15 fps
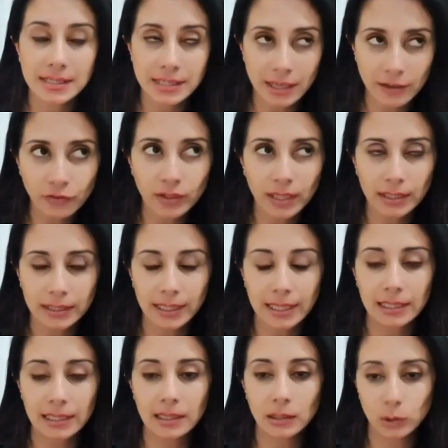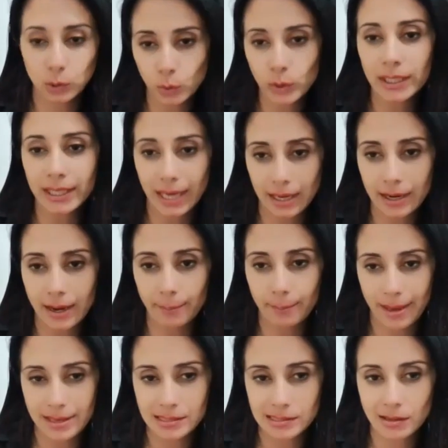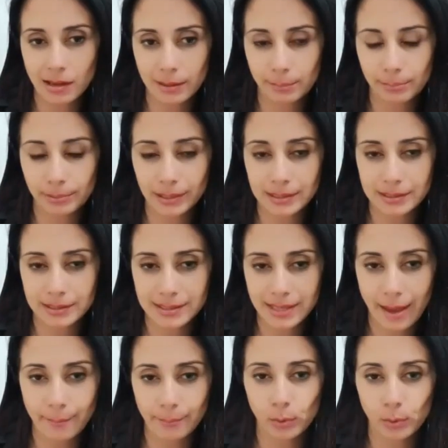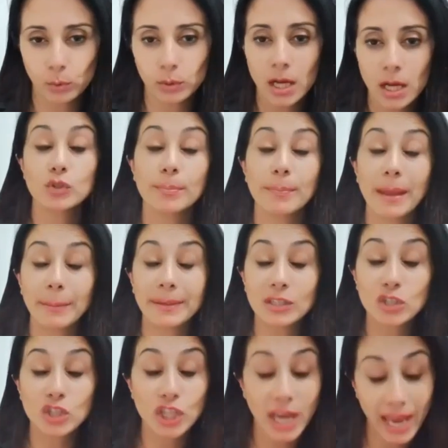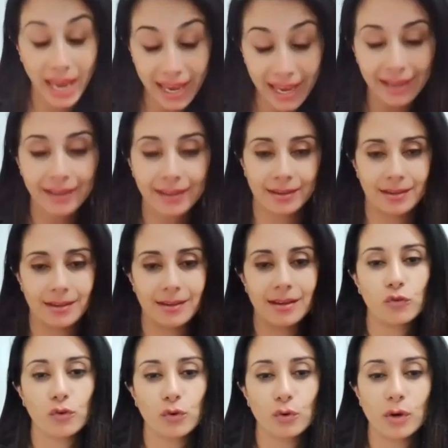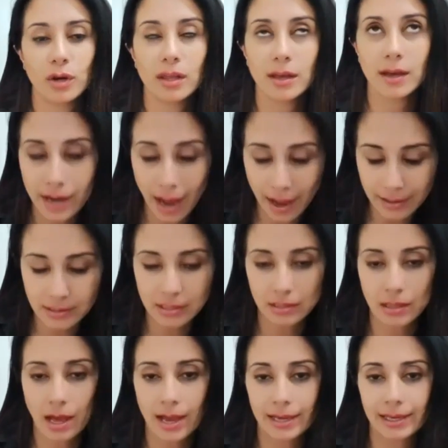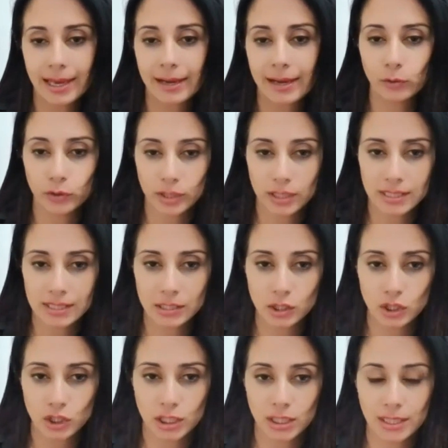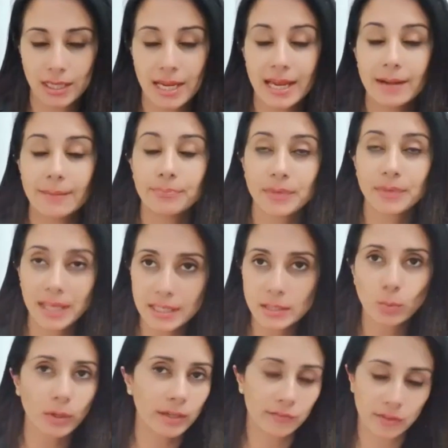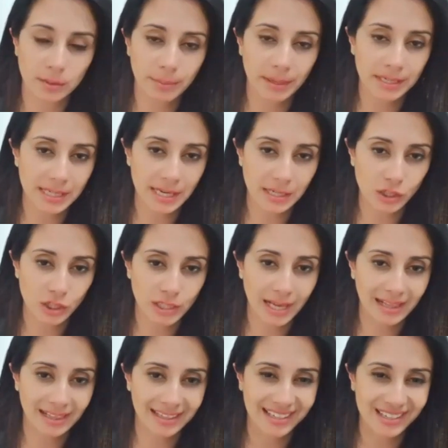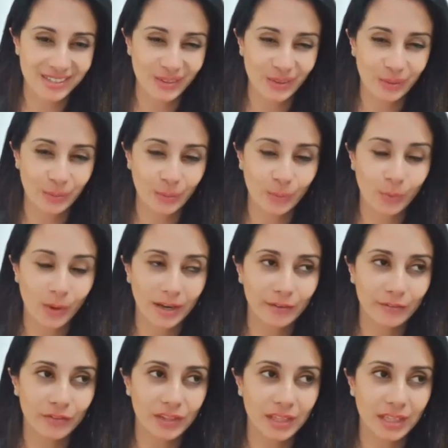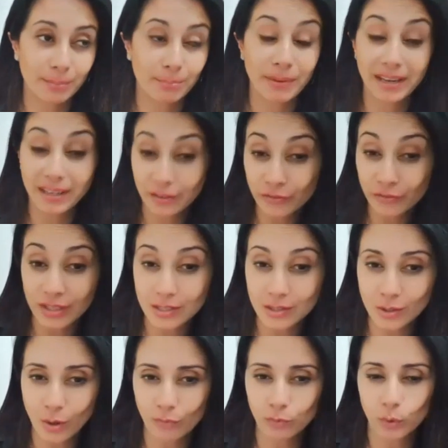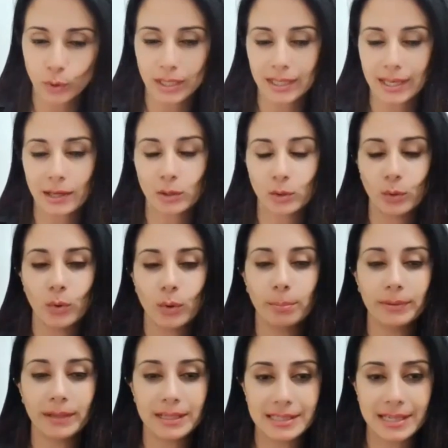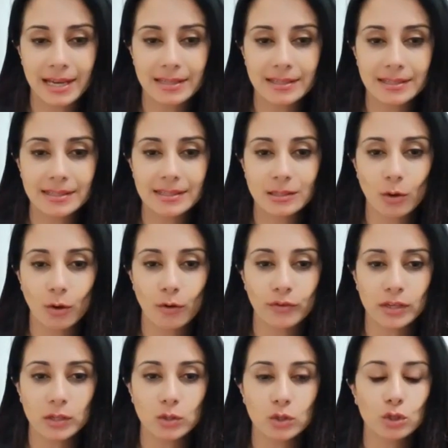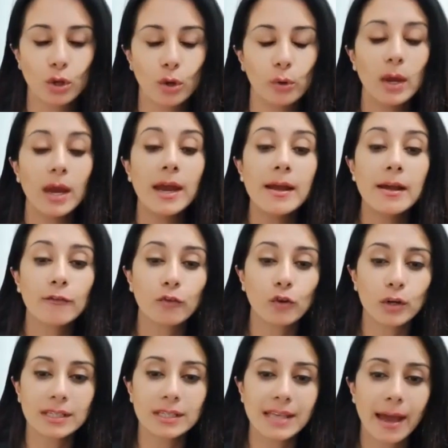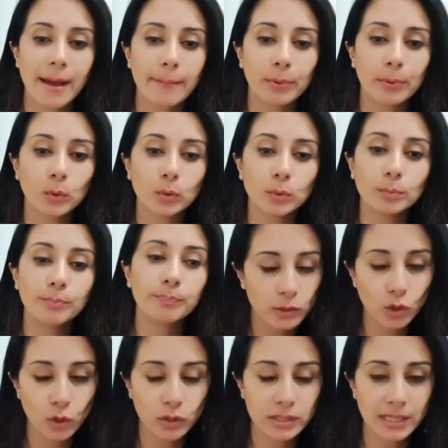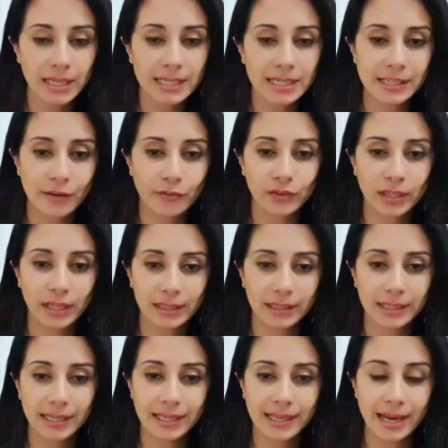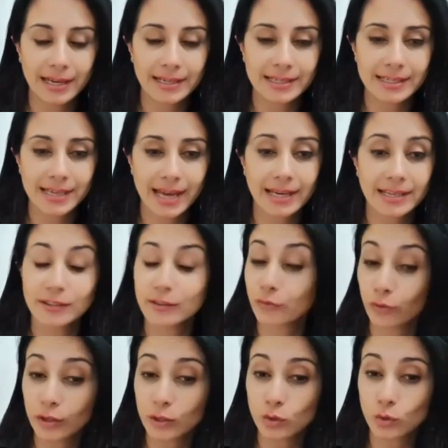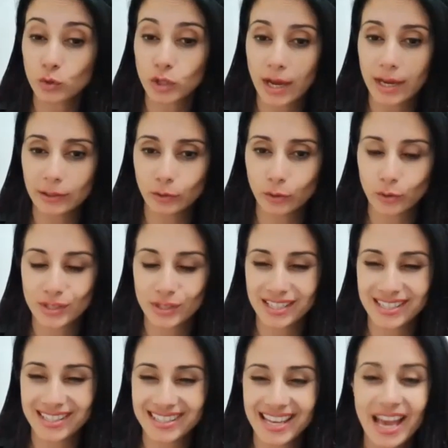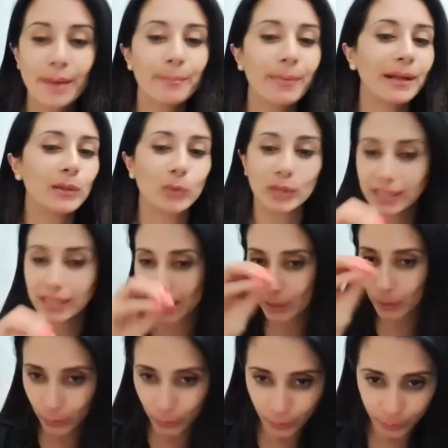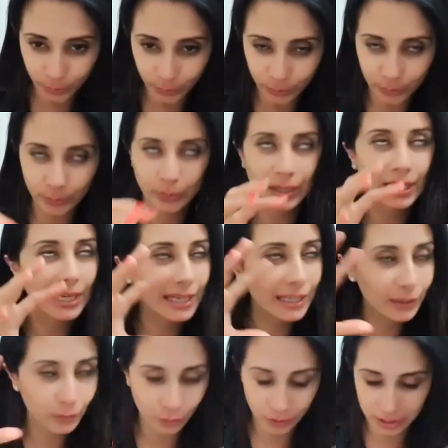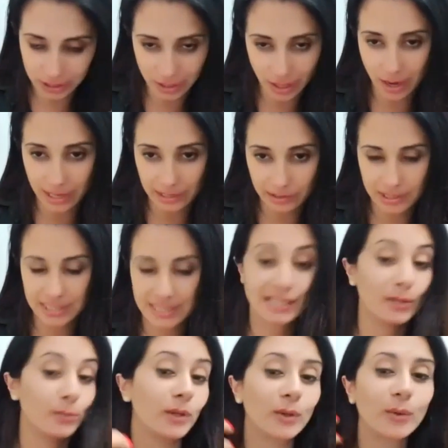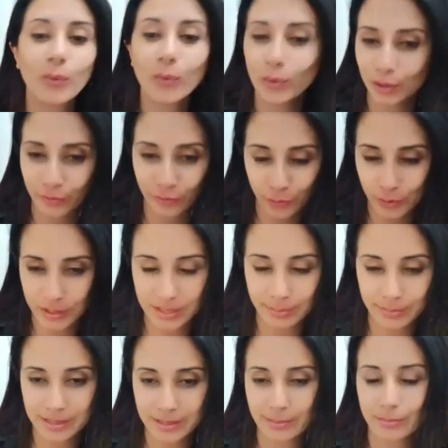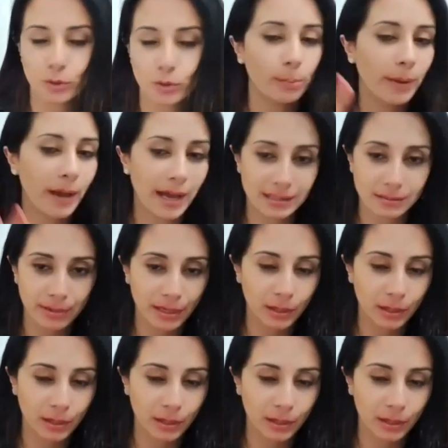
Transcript: definitely looking at a baseline blood sample to maybe check for an underlying health condition is one of the potentialities or one of the benefits of looking at your blood tests of it. So, for example, a doctor can definitely undertake differential diagnosis by looking at you in your entirety with all of your symptoms, your past